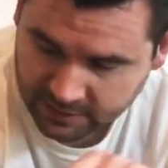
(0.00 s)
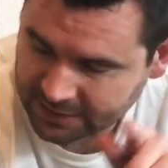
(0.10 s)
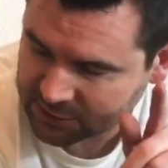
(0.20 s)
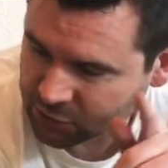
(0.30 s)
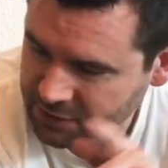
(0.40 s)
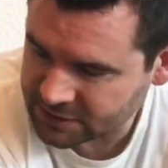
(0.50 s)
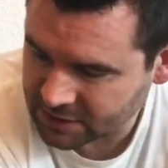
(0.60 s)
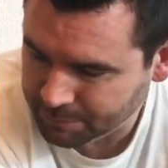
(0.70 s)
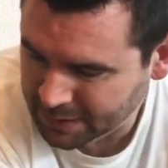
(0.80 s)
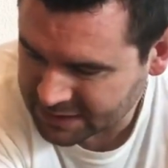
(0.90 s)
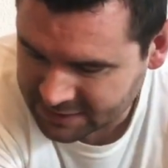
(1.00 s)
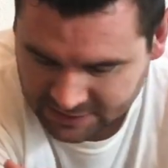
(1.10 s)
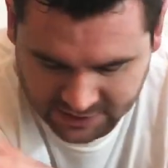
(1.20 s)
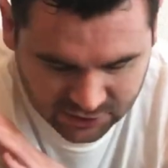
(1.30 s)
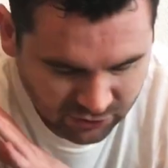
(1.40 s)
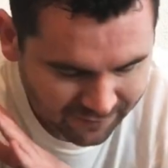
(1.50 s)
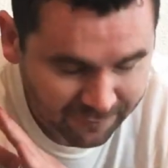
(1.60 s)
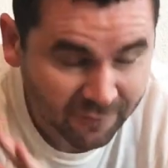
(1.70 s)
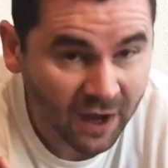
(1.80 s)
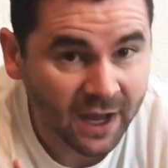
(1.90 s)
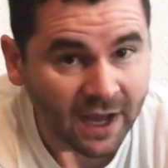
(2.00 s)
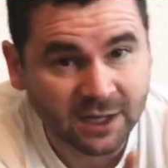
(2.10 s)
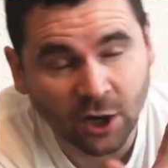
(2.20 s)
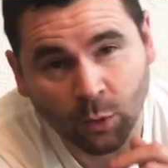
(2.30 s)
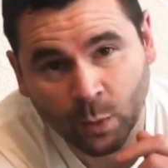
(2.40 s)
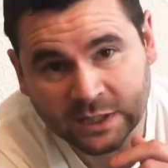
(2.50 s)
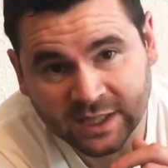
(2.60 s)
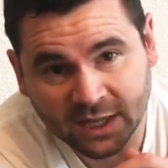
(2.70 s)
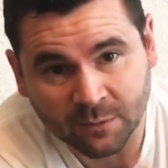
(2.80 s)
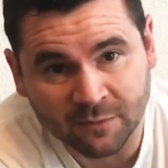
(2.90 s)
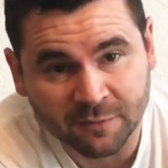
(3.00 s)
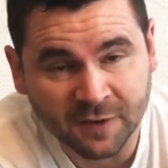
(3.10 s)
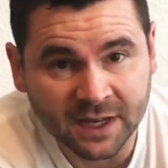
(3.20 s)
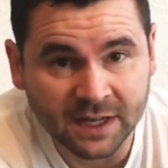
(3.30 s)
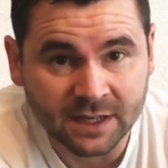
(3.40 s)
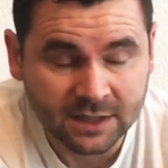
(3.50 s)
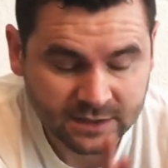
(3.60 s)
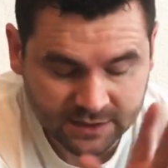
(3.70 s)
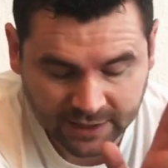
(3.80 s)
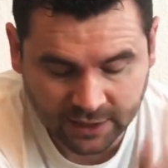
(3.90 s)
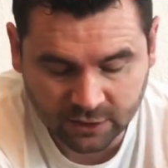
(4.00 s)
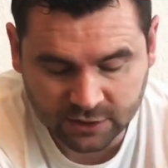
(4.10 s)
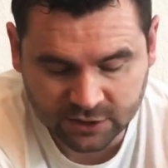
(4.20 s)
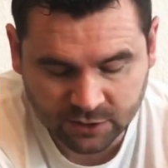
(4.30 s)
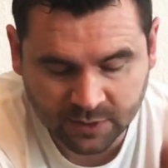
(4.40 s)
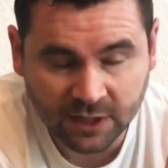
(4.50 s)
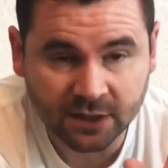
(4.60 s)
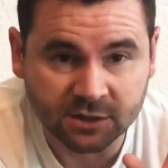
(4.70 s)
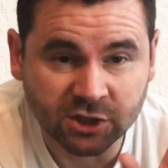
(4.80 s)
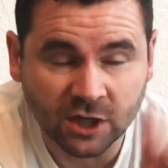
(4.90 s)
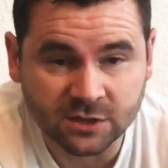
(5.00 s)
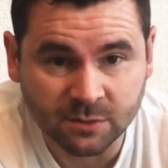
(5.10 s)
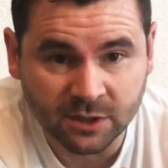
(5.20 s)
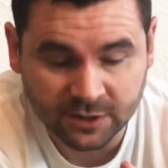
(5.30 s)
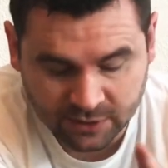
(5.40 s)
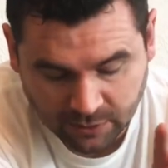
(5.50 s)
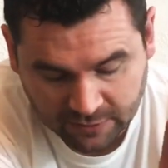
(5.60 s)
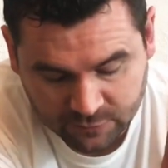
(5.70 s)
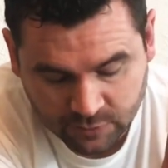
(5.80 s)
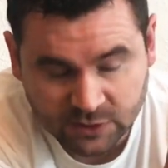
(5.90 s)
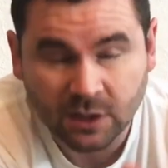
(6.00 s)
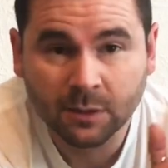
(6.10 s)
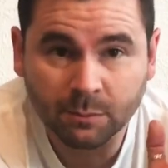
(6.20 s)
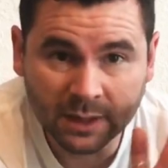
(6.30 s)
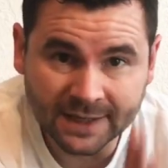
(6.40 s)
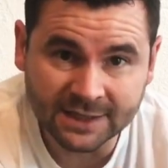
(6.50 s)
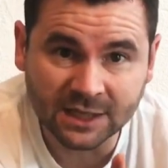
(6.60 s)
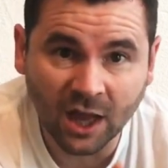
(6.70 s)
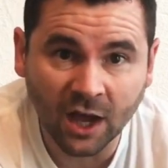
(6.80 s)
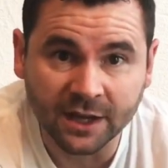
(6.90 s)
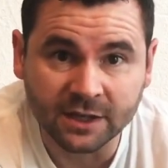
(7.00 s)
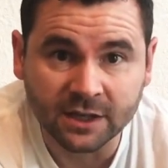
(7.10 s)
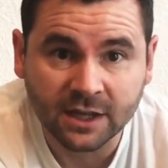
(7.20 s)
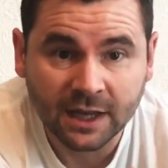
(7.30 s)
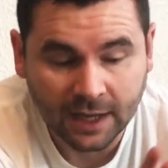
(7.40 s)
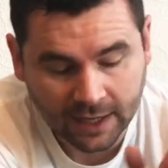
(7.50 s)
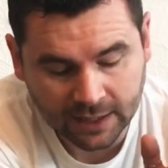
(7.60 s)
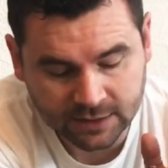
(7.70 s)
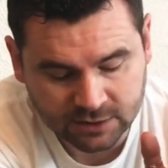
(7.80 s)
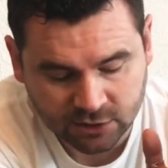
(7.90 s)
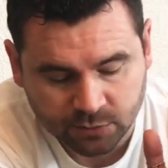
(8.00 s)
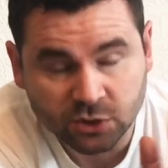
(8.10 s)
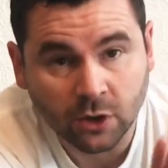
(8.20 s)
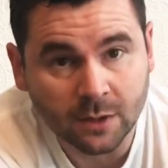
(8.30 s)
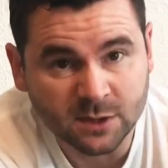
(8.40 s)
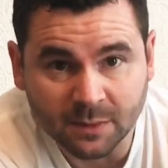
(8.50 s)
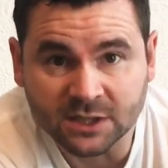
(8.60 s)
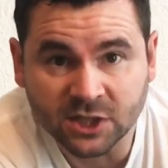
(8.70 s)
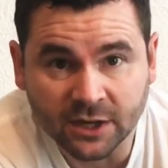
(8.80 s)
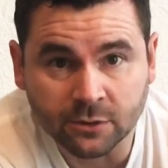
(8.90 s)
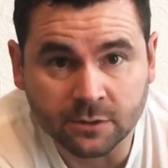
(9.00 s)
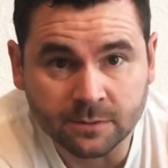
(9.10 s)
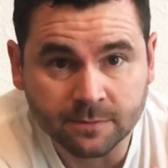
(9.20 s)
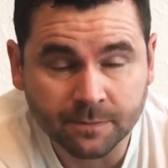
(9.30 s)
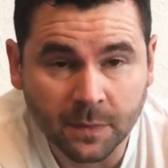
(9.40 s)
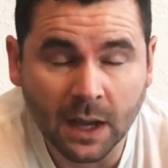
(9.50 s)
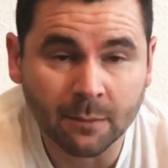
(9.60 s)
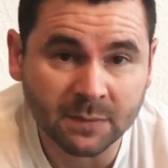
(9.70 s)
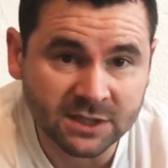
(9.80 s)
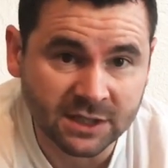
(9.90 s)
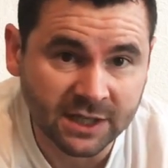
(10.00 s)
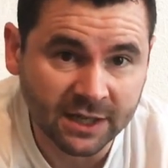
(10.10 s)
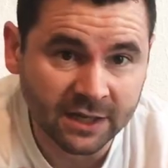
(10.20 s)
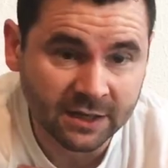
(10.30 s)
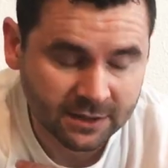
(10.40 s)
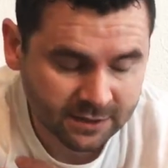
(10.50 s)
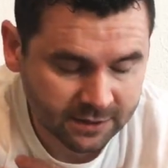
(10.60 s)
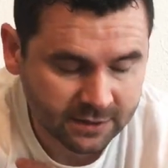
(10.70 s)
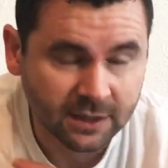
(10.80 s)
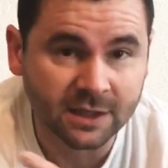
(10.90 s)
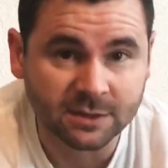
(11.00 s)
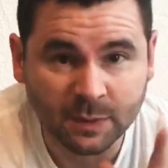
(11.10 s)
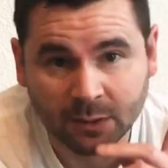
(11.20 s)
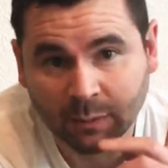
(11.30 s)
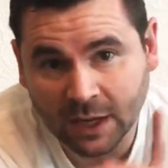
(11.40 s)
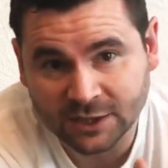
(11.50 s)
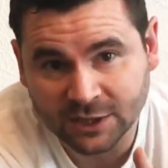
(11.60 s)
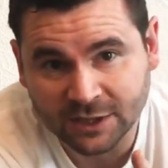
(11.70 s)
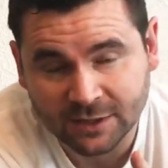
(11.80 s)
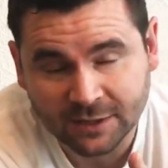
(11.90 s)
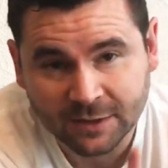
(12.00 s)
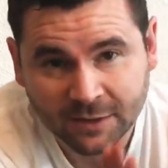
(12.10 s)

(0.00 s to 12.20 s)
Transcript: These joints are the business, they're straight fire. I can't wait to get them on feet. Take a look at some of the little shots I'm going to do afterwards. Please like and subscribe to my channel. I'm Mr. KiNa. It's been a pleasure.